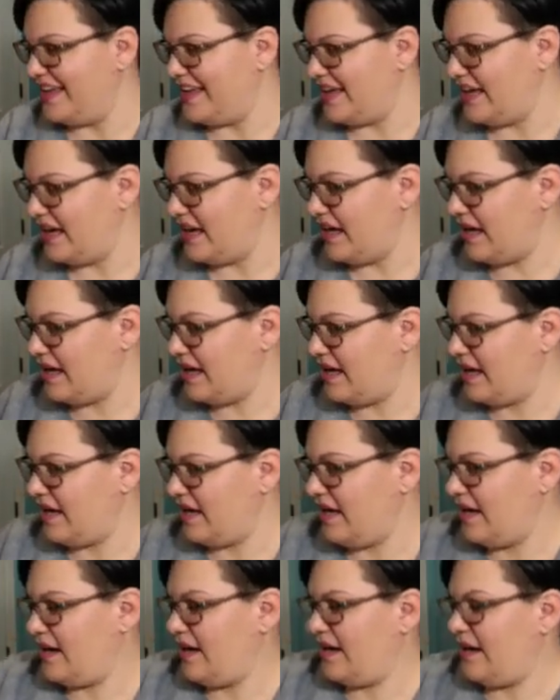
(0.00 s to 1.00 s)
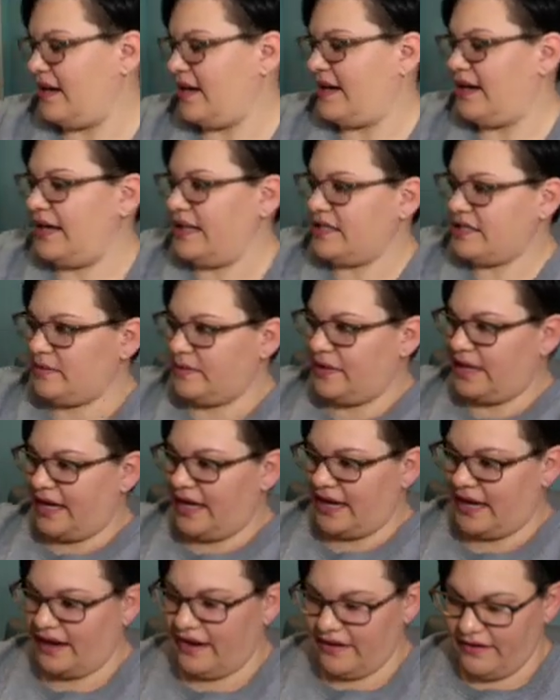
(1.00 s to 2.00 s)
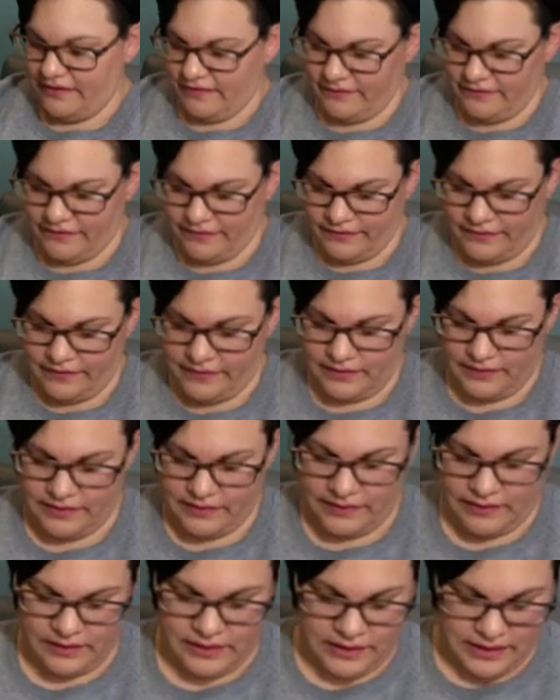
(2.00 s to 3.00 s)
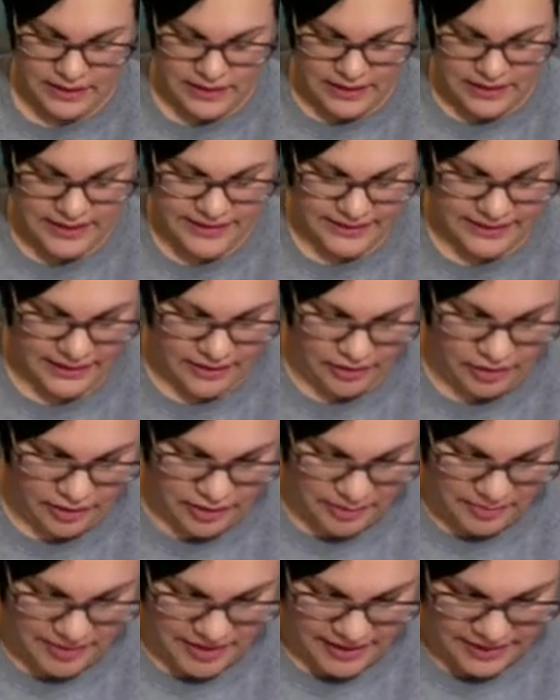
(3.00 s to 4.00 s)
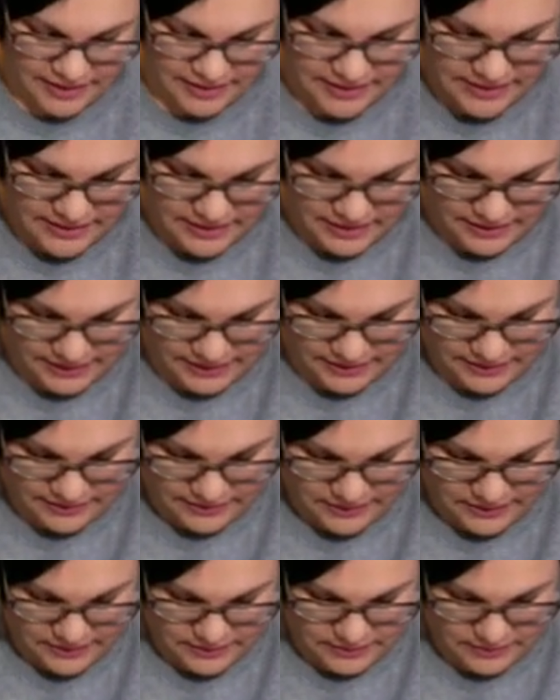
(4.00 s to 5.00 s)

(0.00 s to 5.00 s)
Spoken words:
The next one I have is a Carolyn Manning Designs